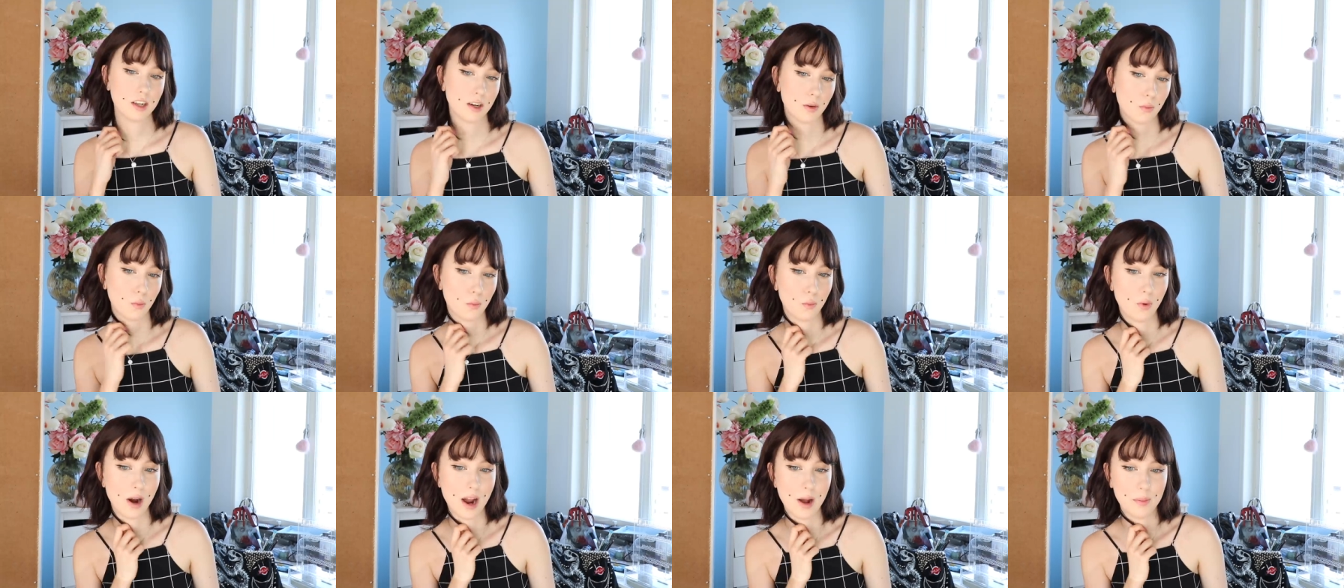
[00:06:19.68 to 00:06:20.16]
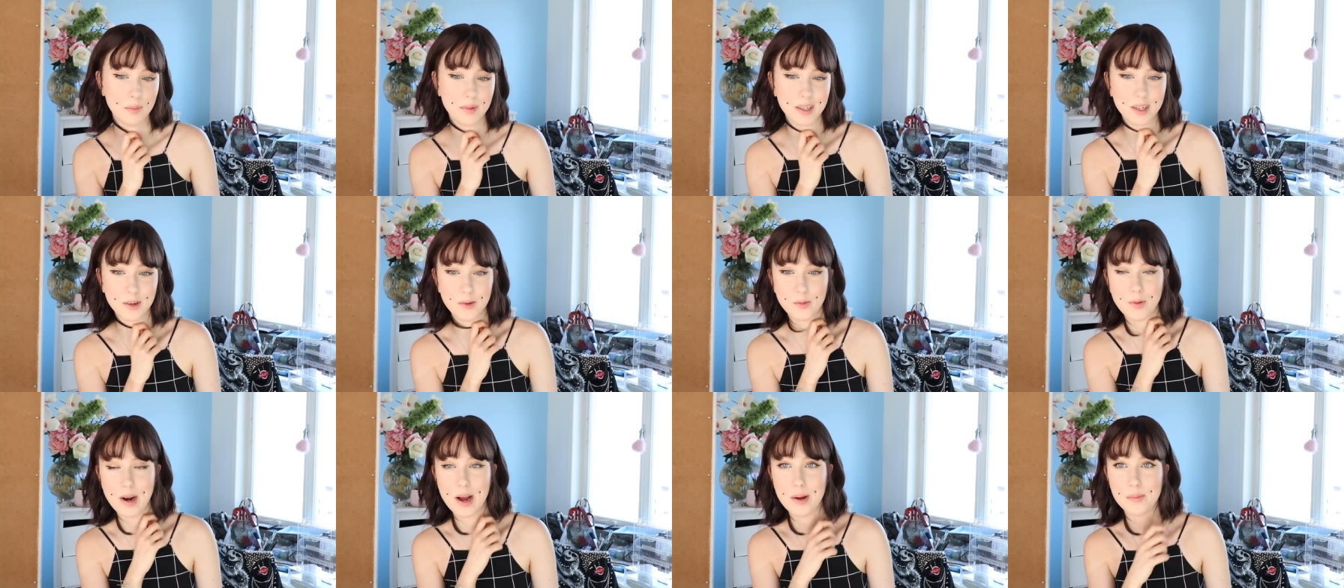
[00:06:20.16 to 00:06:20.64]
just like wrapping
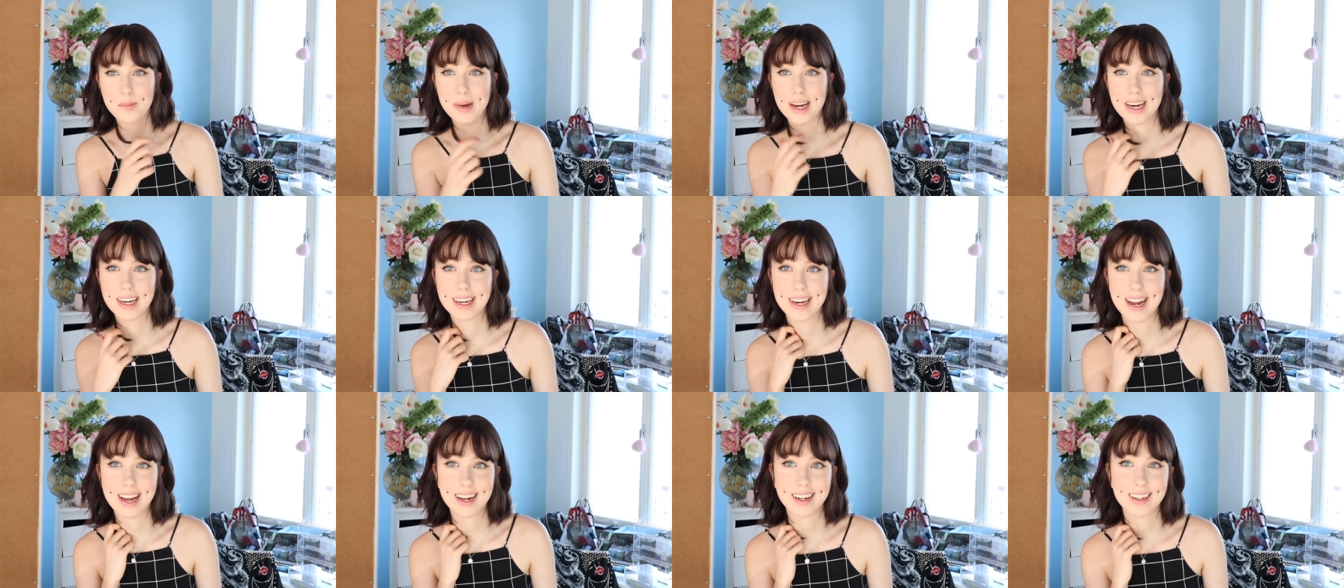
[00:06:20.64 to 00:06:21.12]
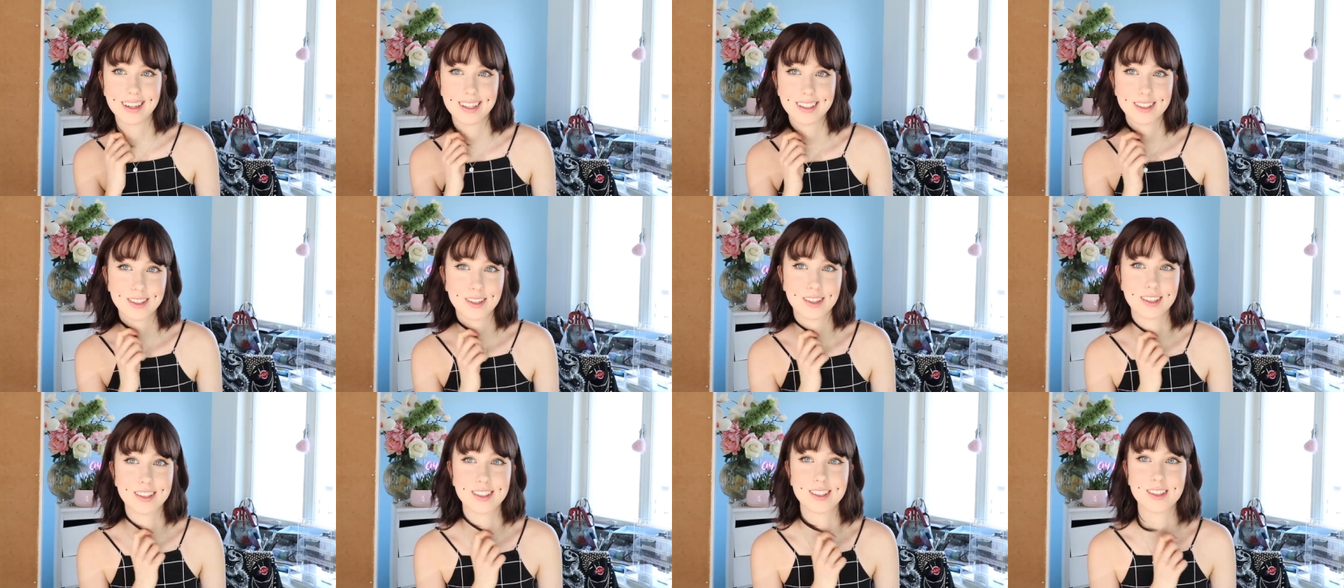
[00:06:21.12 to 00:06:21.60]
around my neck like
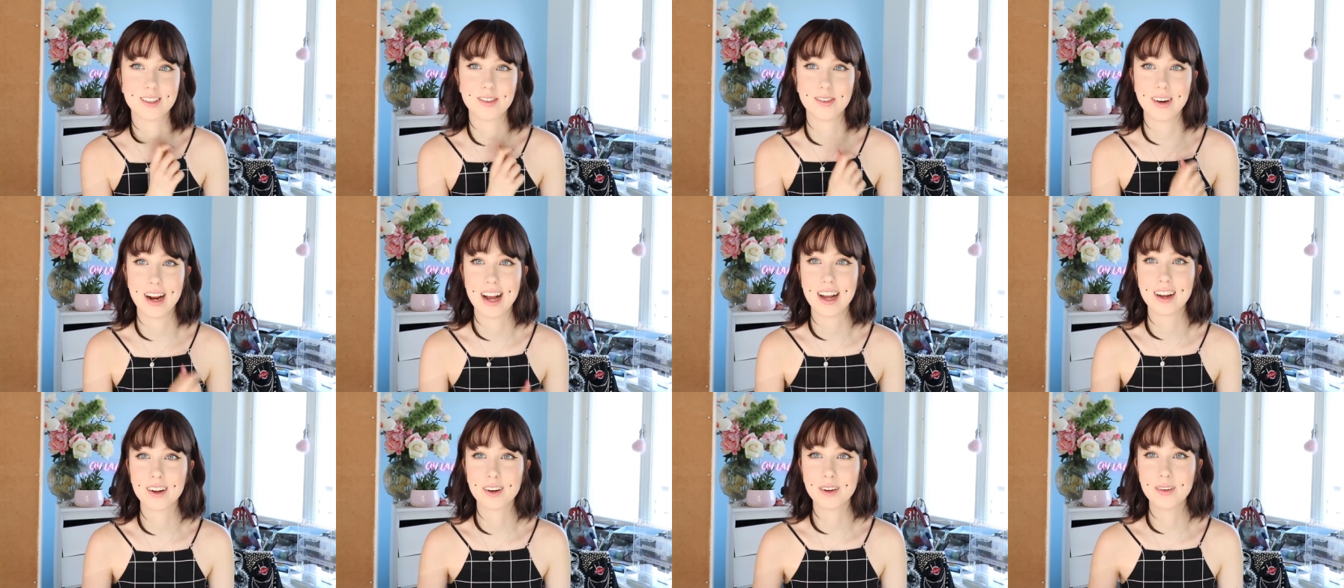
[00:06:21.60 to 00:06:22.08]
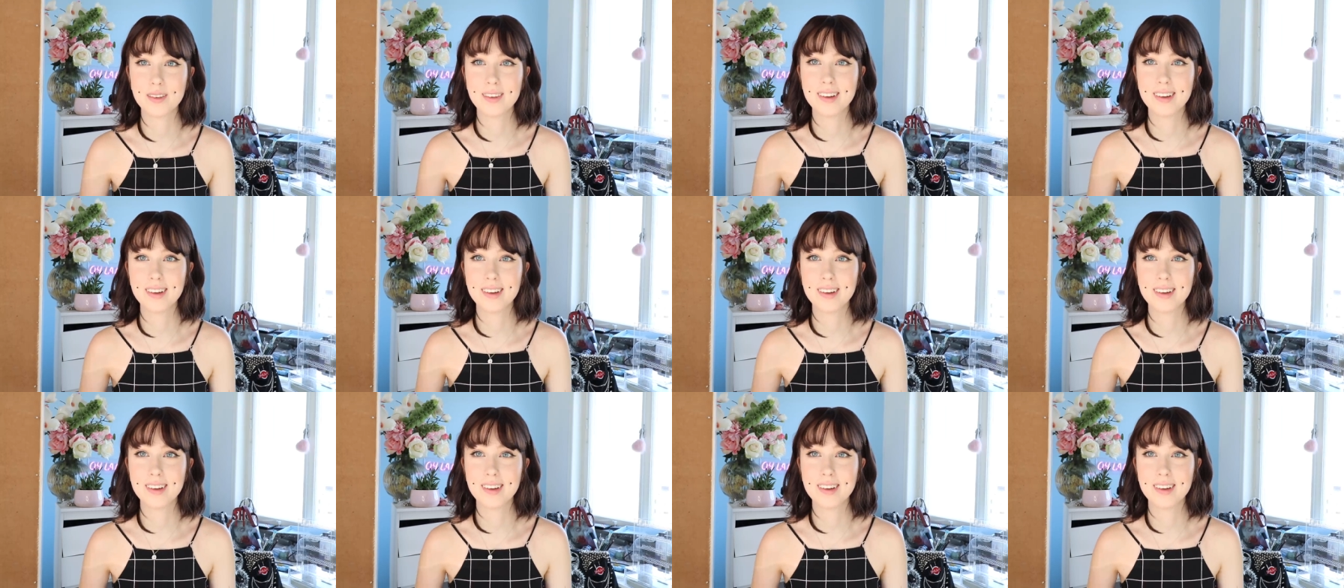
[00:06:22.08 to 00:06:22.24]
it's gonna strangle